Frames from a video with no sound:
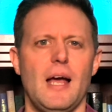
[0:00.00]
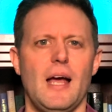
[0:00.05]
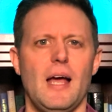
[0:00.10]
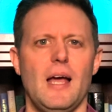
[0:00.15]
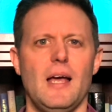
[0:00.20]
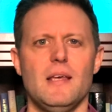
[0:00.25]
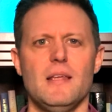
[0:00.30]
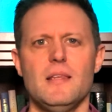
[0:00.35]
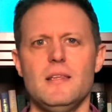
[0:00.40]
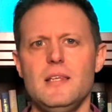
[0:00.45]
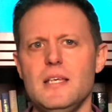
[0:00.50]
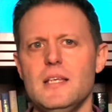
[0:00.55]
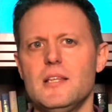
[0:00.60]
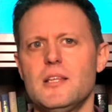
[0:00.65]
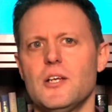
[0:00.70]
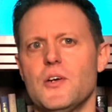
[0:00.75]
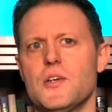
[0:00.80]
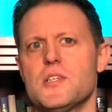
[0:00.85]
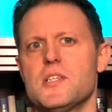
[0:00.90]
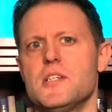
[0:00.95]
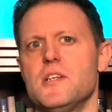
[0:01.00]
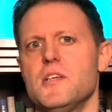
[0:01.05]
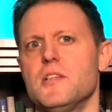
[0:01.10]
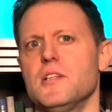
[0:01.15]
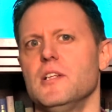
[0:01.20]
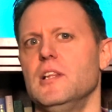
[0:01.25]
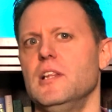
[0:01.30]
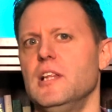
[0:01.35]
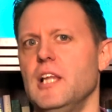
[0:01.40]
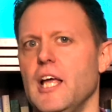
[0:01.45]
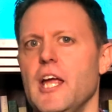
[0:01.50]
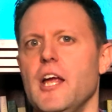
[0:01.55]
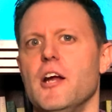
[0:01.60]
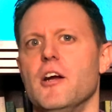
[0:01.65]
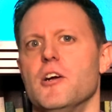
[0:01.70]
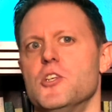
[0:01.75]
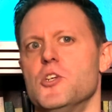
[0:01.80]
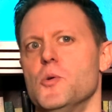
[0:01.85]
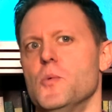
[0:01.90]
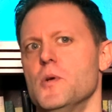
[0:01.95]
I think there is another
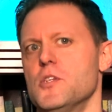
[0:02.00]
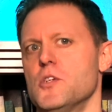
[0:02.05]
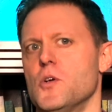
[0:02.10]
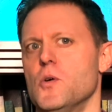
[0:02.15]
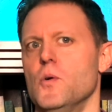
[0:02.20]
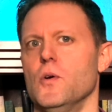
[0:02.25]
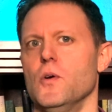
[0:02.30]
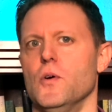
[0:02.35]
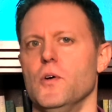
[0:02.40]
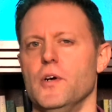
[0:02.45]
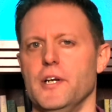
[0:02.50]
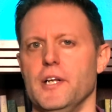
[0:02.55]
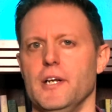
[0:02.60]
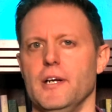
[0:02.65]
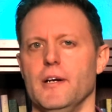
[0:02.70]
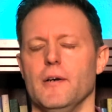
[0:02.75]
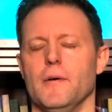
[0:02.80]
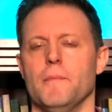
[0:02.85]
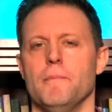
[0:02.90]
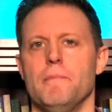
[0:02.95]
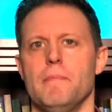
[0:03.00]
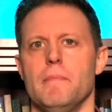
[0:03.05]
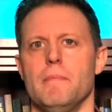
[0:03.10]
layer to what's going on here.